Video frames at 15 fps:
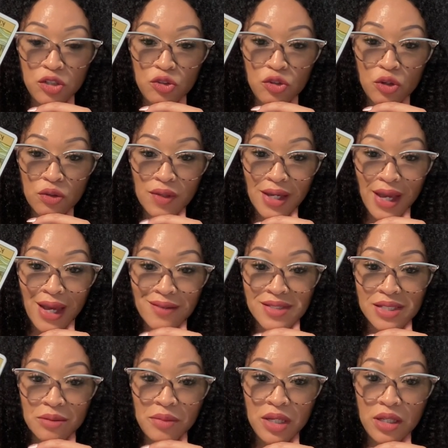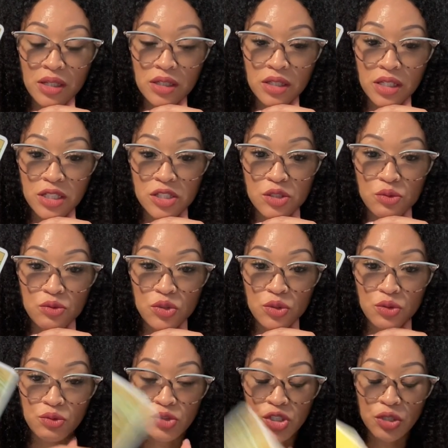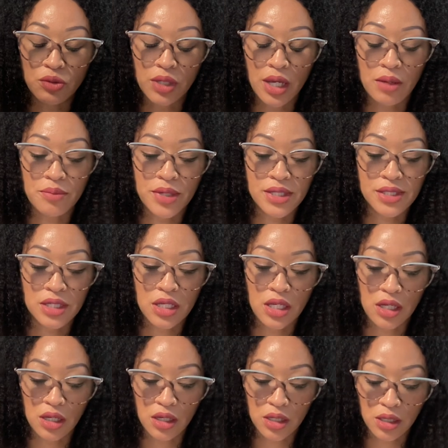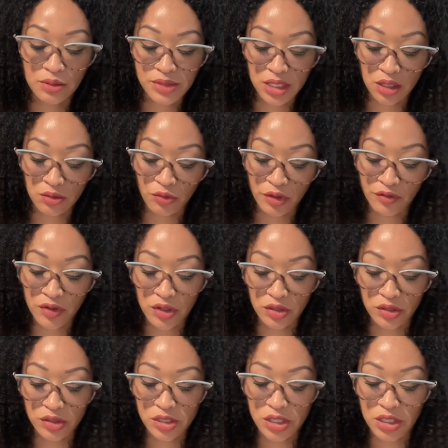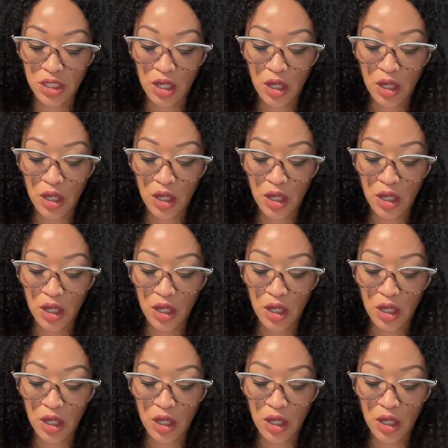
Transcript: You know they have some healing to do, showing up as the King of Cups in reverse.